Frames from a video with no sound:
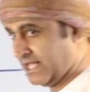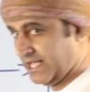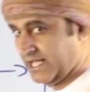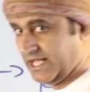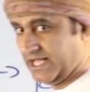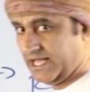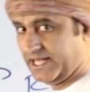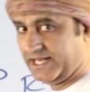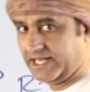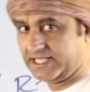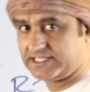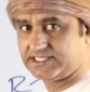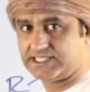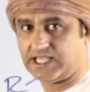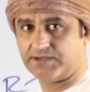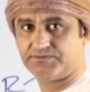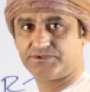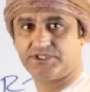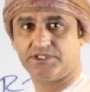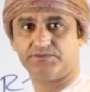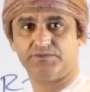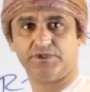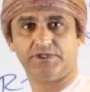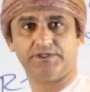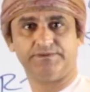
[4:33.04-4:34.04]
an
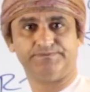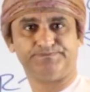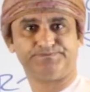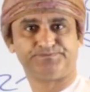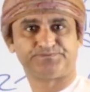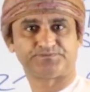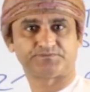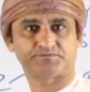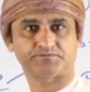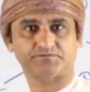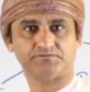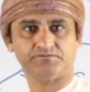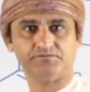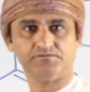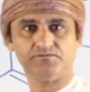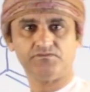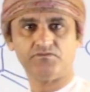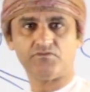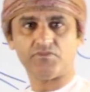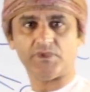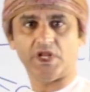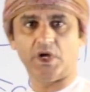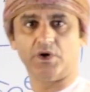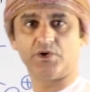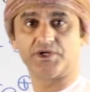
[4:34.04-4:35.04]
acceptable
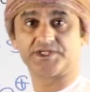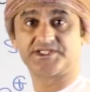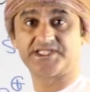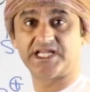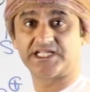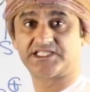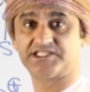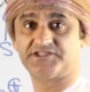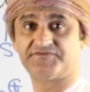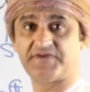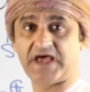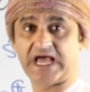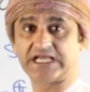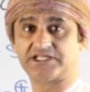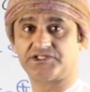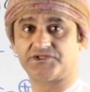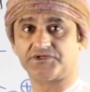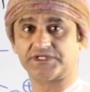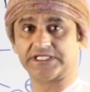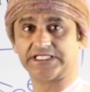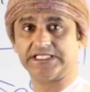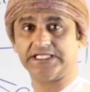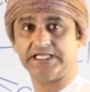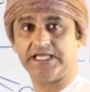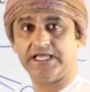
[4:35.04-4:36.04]
or
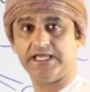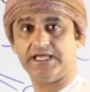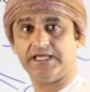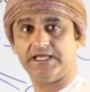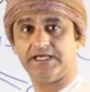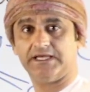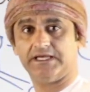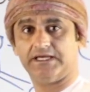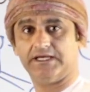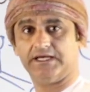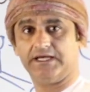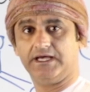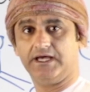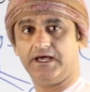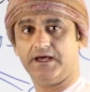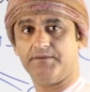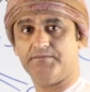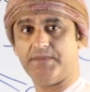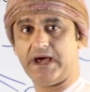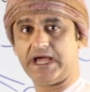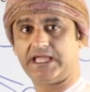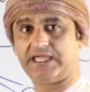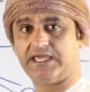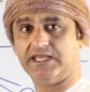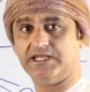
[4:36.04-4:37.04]
satisfactory
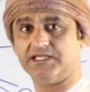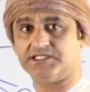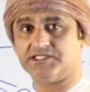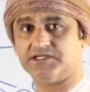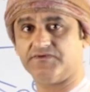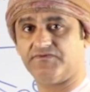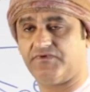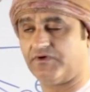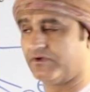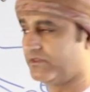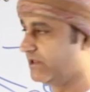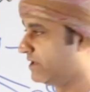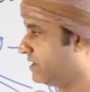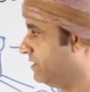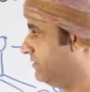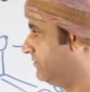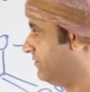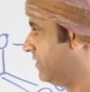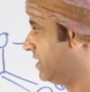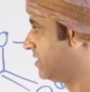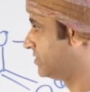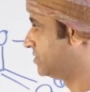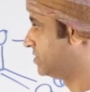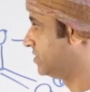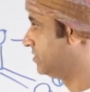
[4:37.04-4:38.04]
mechanism for the
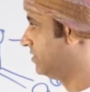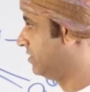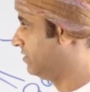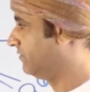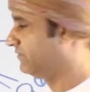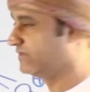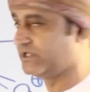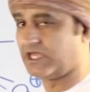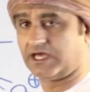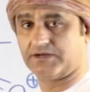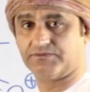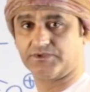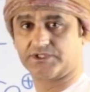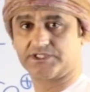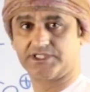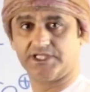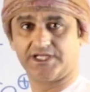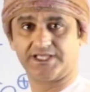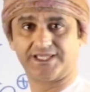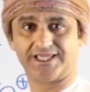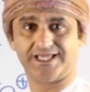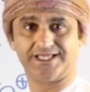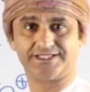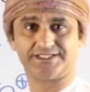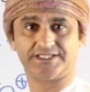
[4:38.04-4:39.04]
conversion of
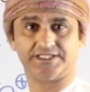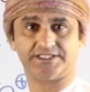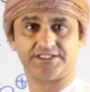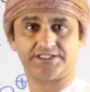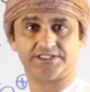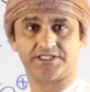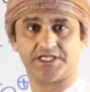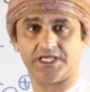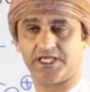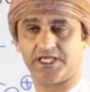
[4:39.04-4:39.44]
carboxylic acids